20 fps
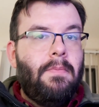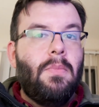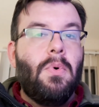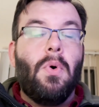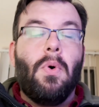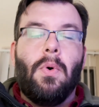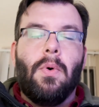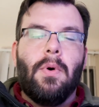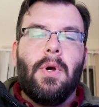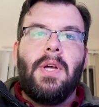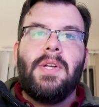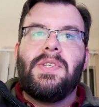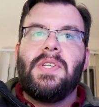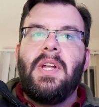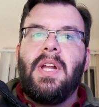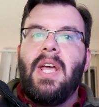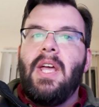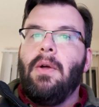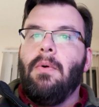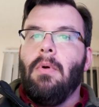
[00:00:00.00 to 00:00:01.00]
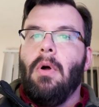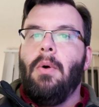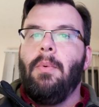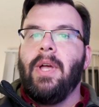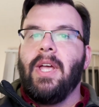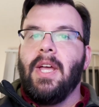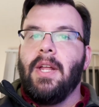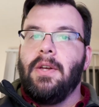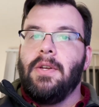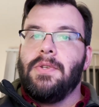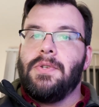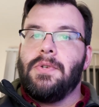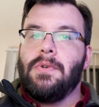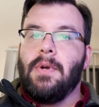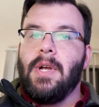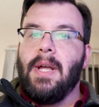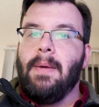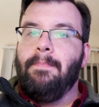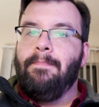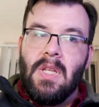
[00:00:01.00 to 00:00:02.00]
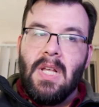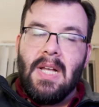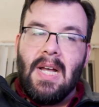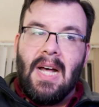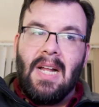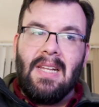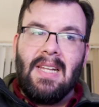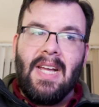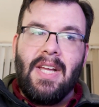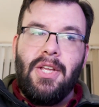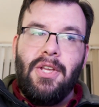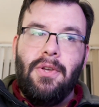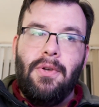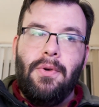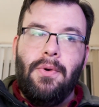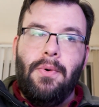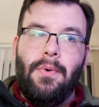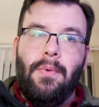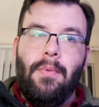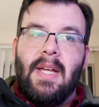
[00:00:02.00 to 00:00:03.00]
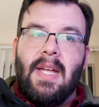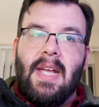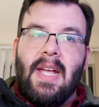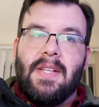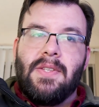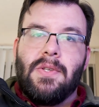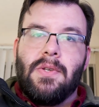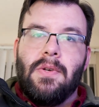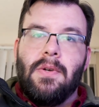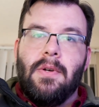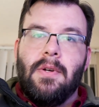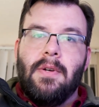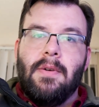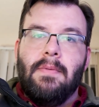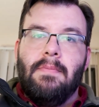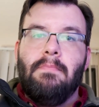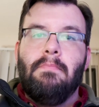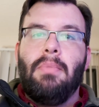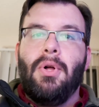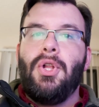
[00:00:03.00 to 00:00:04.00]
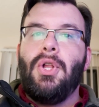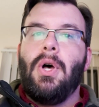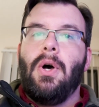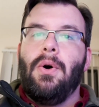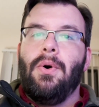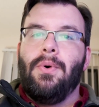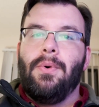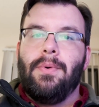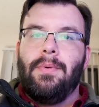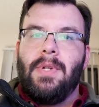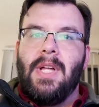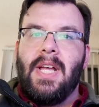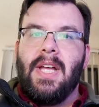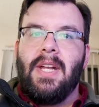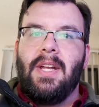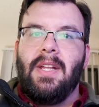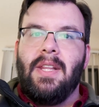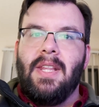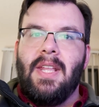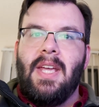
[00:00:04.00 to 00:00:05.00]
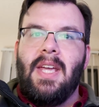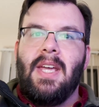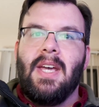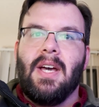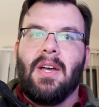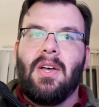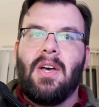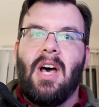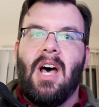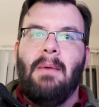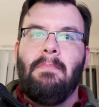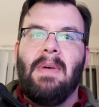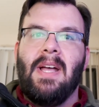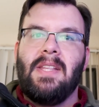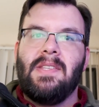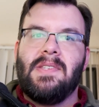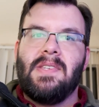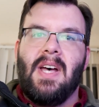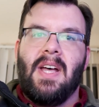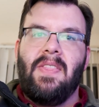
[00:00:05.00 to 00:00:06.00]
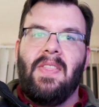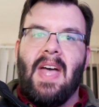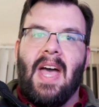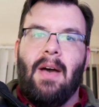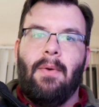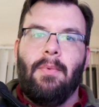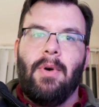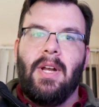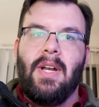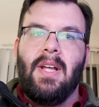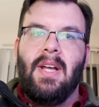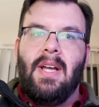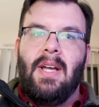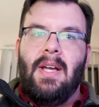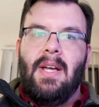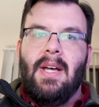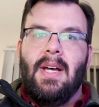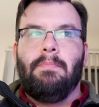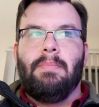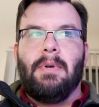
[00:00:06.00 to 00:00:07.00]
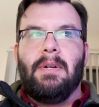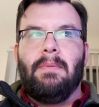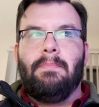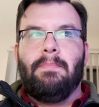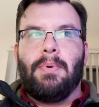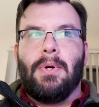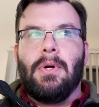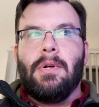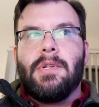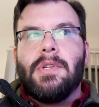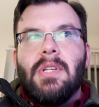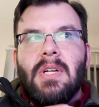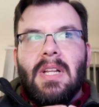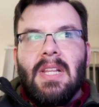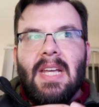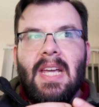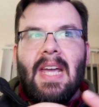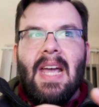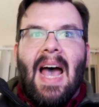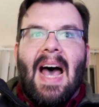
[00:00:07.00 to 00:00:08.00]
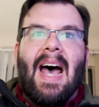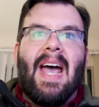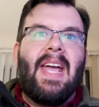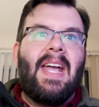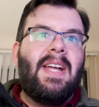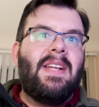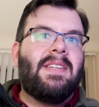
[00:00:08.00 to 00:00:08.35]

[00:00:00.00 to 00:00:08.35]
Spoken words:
or is it a growing industry? I'll let you answer below in the comments on that one. But personally, I